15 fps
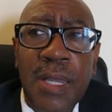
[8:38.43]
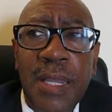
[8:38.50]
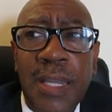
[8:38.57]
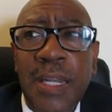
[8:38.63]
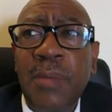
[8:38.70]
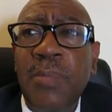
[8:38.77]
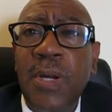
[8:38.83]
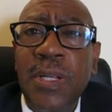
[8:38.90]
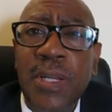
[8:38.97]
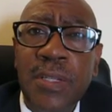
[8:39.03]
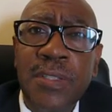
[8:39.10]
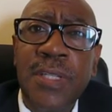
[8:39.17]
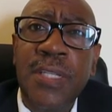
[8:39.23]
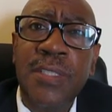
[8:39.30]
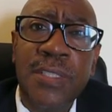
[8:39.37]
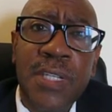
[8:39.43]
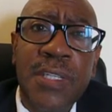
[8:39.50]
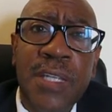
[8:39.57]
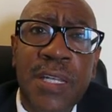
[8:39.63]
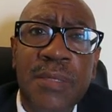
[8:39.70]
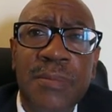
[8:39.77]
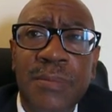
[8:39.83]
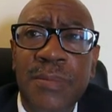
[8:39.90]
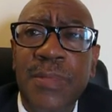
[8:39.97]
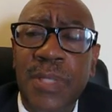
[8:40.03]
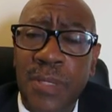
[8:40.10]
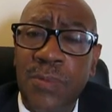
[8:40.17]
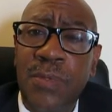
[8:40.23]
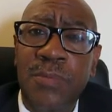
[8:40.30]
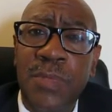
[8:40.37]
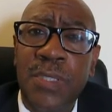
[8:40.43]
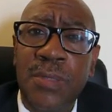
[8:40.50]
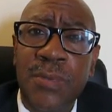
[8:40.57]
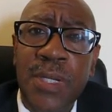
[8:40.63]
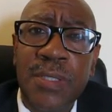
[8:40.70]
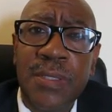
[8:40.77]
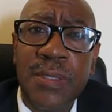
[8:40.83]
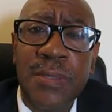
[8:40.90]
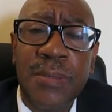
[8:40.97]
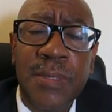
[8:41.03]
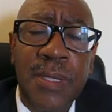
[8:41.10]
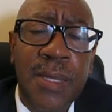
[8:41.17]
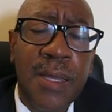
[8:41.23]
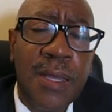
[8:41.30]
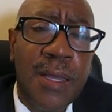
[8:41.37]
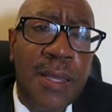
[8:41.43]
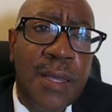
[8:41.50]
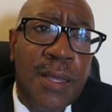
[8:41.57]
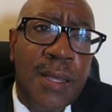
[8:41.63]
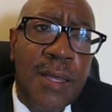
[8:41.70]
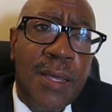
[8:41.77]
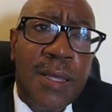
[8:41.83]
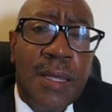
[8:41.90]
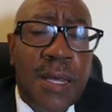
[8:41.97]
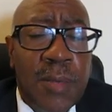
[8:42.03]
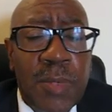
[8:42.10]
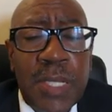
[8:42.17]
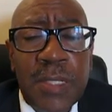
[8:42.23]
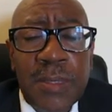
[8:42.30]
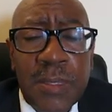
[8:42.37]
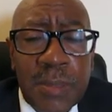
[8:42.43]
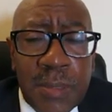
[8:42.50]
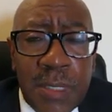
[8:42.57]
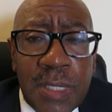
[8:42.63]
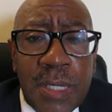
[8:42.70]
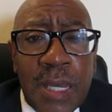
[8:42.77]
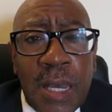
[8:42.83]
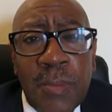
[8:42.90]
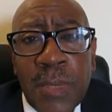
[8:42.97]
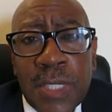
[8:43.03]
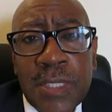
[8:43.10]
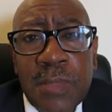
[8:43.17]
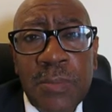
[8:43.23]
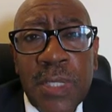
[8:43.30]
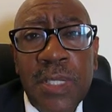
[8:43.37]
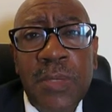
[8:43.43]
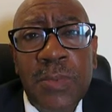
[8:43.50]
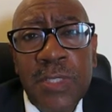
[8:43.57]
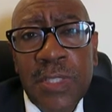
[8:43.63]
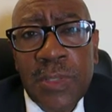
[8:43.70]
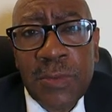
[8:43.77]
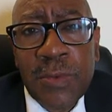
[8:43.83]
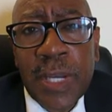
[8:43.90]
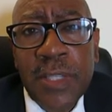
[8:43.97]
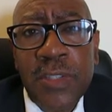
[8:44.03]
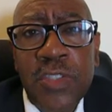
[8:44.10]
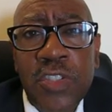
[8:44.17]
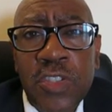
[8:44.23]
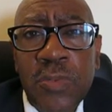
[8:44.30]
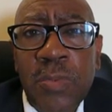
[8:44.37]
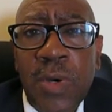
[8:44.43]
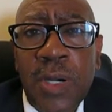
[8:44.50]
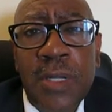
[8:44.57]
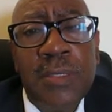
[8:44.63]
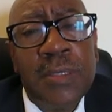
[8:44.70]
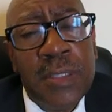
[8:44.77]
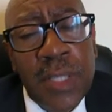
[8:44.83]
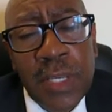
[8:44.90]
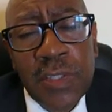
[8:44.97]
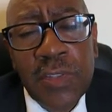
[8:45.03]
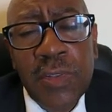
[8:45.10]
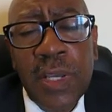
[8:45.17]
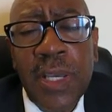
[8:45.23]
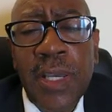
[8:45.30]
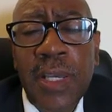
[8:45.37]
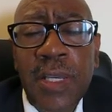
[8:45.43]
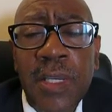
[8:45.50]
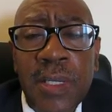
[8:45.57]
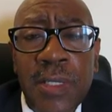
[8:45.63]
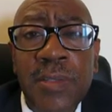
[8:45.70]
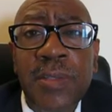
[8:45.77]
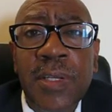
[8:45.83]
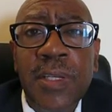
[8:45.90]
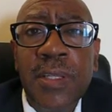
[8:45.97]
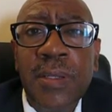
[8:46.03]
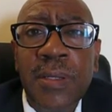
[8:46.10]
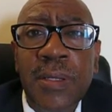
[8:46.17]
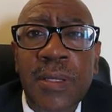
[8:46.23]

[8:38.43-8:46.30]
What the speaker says: Anybody else that said that, they would have been arrested. I mean, I must admit he was rather smart. The next day he did